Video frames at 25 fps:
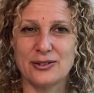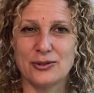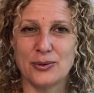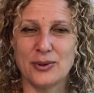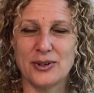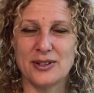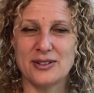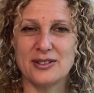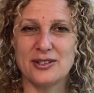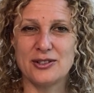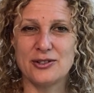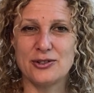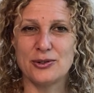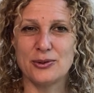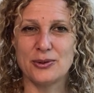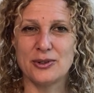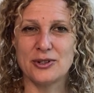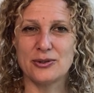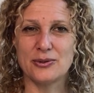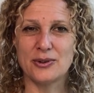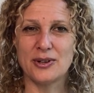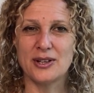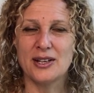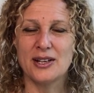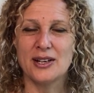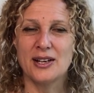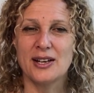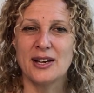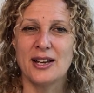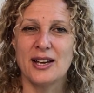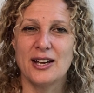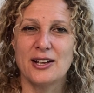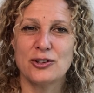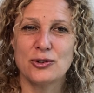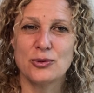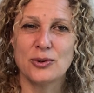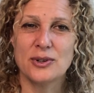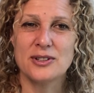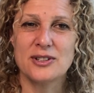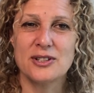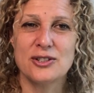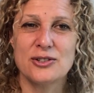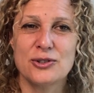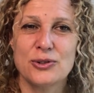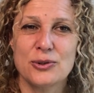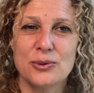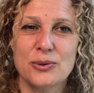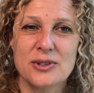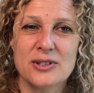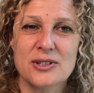twenty-two and, and
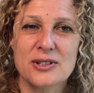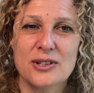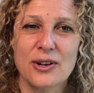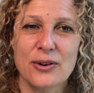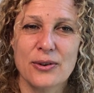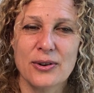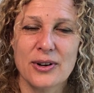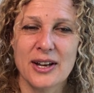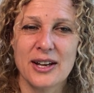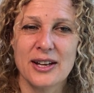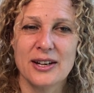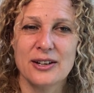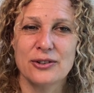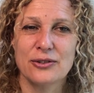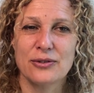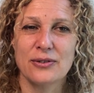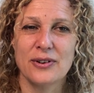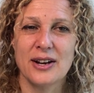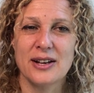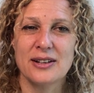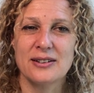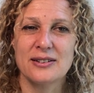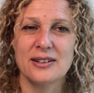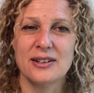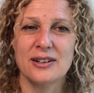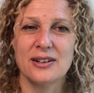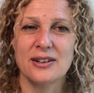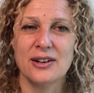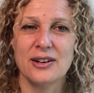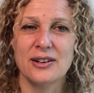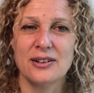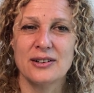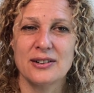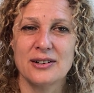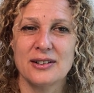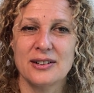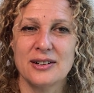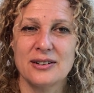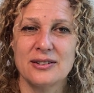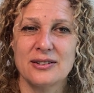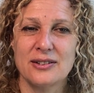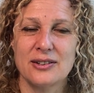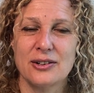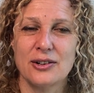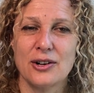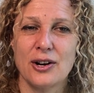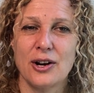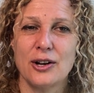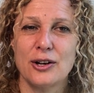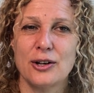twenty-two is located right here underneath
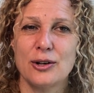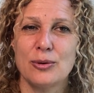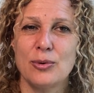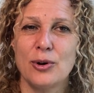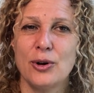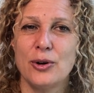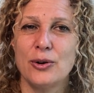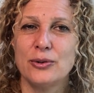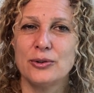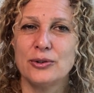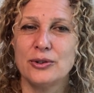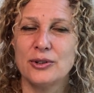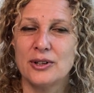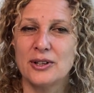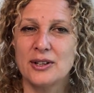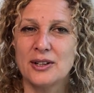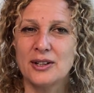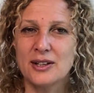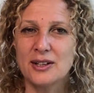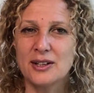the collarbone,